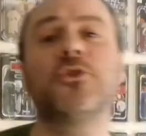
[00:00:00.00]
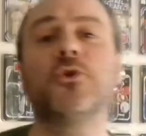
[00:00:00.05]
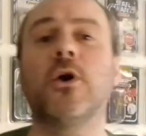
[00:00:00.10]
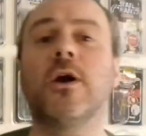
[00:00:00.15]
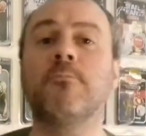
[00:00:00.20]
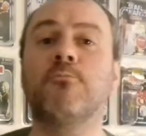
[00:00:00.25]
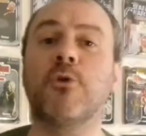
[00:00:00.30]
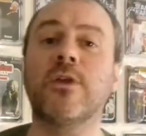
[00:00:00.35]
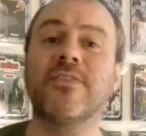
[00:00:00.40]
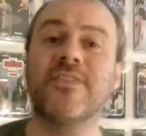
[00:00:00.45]
I thought
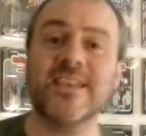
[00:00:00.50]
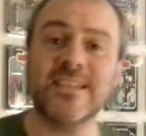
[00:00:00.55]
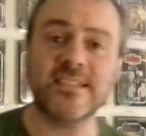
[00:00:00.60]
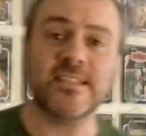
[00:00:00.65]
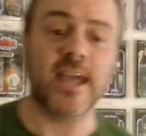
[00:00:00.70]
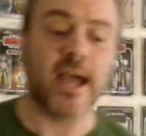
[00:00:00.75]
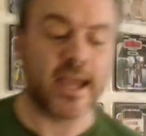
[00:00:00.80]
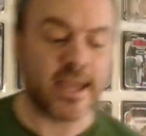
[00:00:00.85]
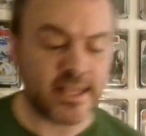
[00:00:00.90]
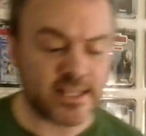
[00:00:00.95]
I'd bring this
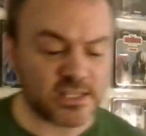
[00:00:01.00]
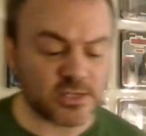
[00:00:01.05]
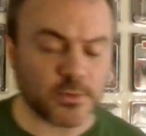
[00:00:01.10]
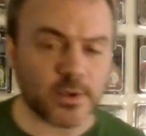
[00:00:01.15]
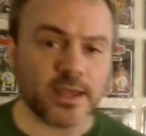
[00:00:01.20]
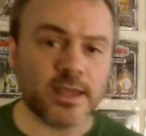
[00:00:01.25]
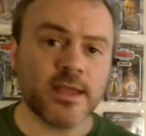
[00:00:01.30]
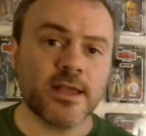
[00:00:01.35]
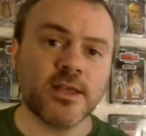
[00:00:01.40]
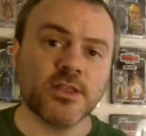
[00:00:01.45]
guy into
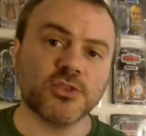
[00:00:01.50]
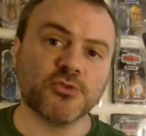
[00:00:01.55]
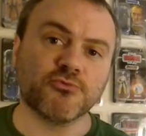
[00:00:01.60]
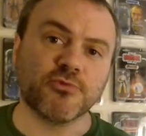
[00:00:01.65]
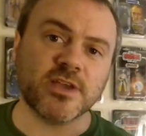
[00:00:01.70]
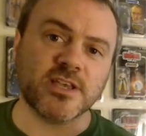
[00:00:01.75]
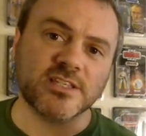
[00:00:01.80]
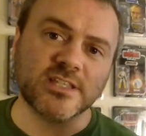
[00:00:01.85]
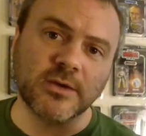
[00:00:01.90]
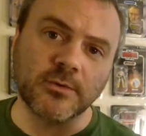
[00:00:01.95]
it. The
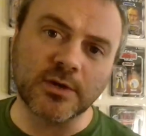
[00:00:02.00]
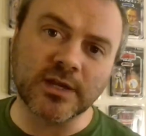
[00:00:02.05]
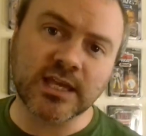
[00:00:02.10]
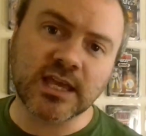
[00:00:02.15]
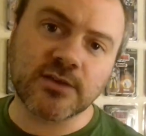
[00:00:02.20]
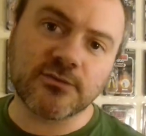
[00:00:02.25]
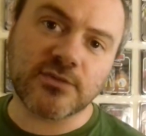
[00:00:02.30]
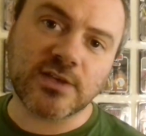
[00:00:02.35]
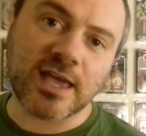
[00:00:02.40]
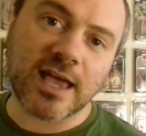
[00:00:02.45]
reason I want to
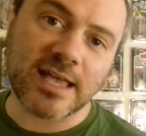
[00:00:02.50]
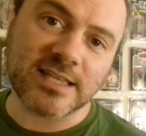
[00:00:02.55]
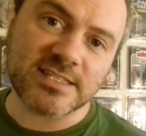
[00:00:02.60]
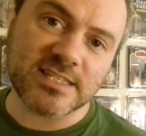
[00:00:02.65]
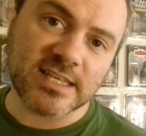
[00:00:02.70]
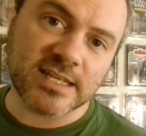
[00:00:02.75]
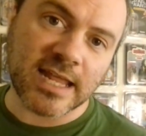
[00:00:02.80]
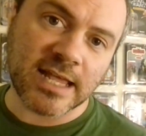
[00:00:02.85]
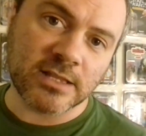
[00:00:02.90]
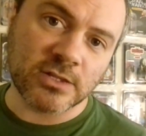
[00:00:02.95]
give
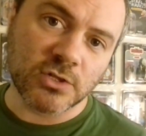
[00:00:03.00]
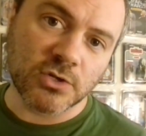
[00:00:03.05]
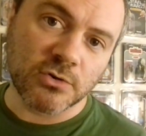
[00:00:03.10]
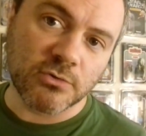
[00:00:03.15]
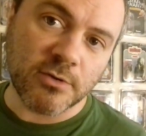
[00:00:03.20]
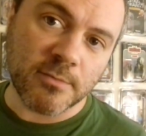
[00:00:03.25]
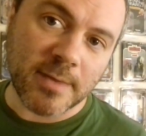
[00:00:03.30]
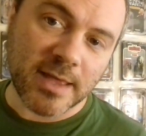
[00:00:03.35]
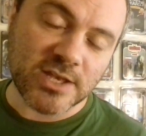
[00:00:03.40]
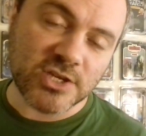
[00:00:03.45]
Cassian
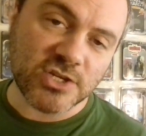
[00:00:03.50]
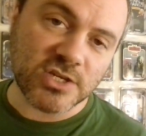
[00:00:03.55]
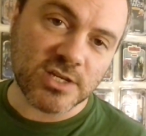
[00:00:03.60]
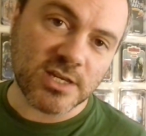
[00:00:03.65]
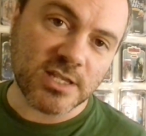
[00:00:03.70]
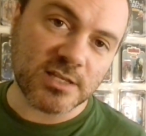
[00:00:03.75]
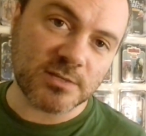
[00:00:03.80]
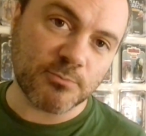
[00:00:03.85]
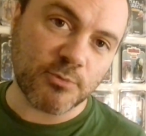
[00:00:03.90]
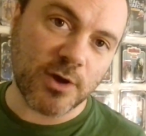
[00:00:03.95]
Andor a
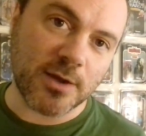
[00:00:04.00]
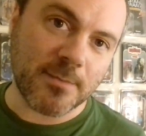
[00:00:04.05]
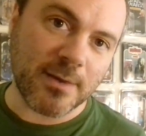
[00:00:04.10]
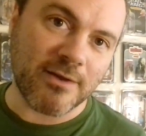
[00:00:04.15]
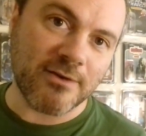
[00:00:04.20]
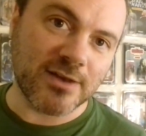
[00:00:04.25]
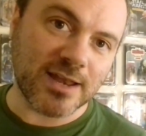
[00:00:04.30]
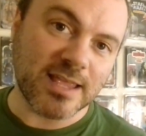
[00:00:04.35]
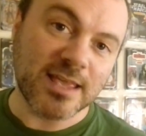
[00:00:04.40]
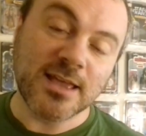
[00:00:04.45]
mention is
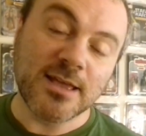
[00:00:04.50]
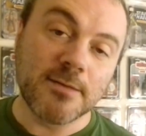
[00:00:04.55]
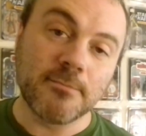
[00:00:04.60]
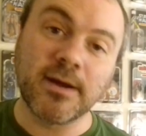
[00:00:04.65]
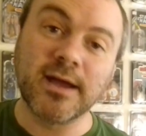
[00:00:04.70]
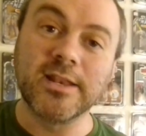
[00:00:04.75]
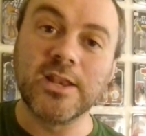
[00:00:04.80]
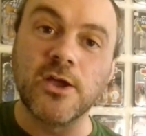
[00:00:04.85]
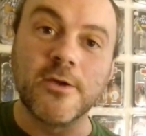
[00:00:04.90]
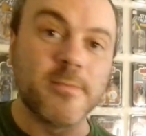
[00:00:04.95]
primarily,
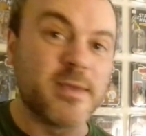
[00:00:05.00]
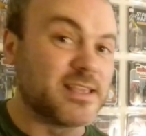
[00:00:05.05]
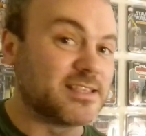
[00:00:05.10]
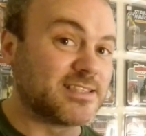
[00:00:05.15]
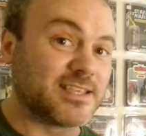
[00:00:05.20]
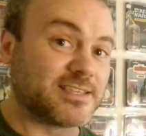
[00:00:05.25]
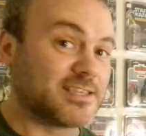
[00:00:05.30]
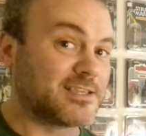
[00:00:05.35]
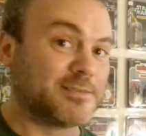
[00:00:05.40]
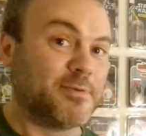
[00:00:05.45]
by no
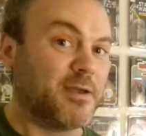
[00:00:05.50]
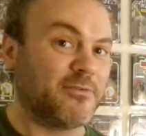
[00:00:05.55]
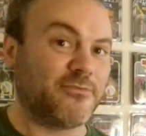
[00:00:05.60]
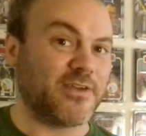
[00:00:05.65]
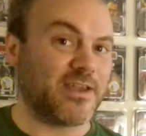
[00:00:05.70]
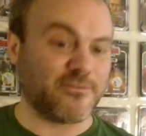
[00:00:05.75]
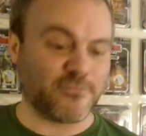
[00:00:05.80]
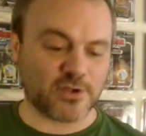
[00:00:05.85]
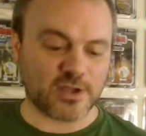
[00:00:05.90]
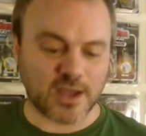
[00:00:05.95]
means this is my
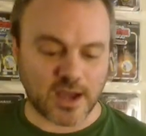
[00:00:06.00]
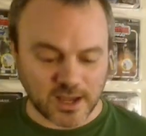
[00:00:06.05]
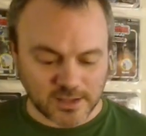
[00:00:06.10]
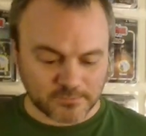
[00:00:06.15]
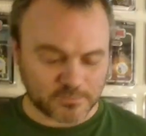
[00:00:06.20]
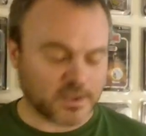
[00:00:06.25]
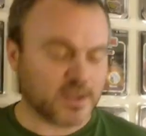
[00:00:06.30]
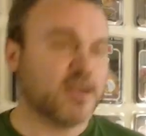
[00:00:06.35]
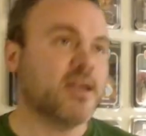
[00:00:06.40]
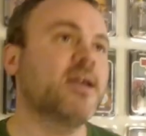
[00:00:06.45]
favourite
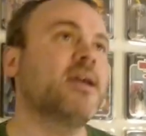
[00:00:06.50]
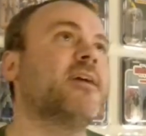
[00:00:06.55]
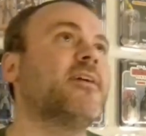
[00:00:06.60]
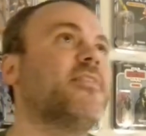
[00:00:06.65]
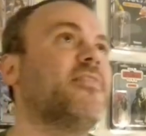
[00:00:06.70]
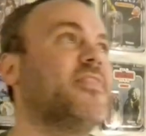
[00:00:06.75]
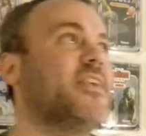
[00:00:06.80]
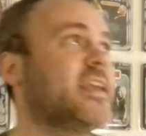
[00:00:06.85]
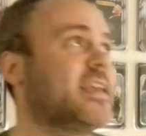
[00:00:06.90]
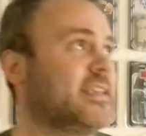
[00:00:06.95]
card, but
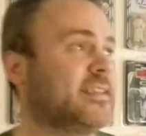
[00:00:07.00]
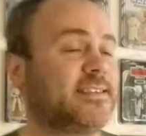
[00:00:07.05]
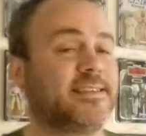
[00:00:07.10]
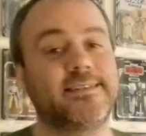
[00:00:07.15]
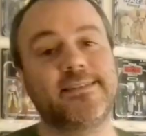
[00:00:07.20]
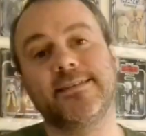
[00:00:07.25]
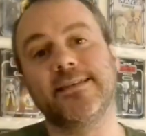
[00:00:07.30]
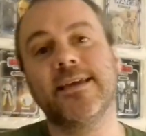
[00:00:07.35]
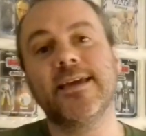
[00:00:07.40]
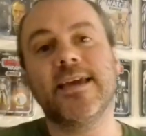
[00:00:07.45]

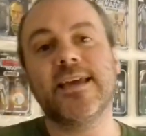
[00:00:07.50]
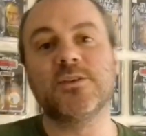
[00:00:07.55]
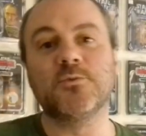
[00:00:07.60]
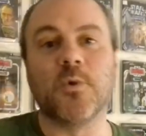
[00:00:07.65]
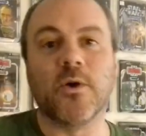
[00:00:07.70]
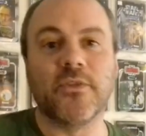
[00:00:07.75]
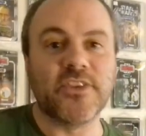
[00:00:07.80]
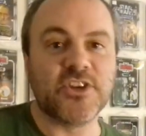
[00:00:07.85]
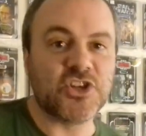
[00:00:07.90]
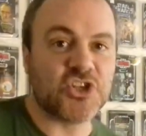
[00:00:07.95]
this is
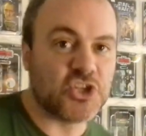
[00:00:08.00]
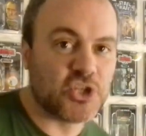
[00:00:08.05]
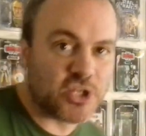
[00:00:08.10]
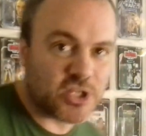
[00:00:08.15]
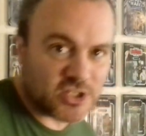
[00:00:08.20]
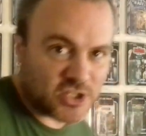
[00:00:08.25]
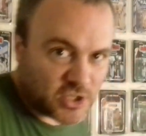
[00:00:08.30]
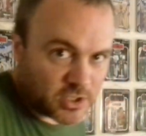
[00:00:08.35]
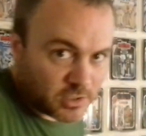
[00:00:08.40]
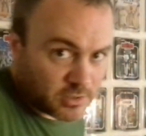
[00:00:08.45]
what they should
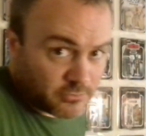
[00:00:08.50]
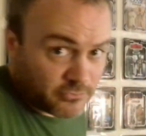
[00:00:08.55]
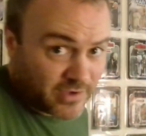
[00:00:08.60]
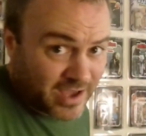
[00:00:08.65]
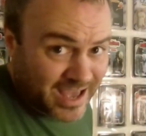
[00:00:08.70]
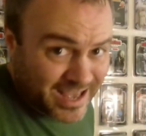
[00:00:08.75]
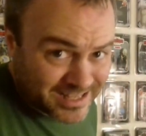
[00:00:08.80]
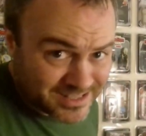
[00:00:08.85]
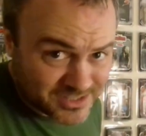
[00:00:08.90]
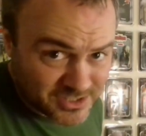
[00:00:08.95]
have done for
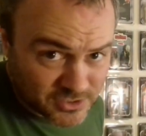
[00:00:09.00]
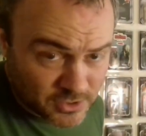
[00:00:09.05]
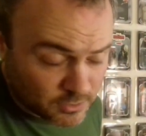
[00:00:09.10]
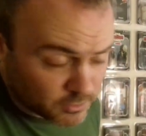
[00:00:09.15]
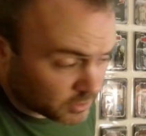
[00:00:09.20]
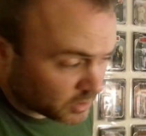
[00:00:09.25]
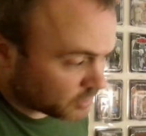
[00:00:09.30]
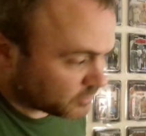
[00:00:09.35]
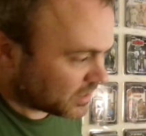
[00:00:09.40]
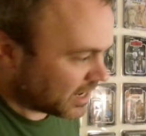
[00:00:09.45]
Han
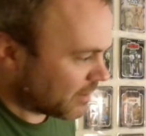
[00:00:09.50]
Solo.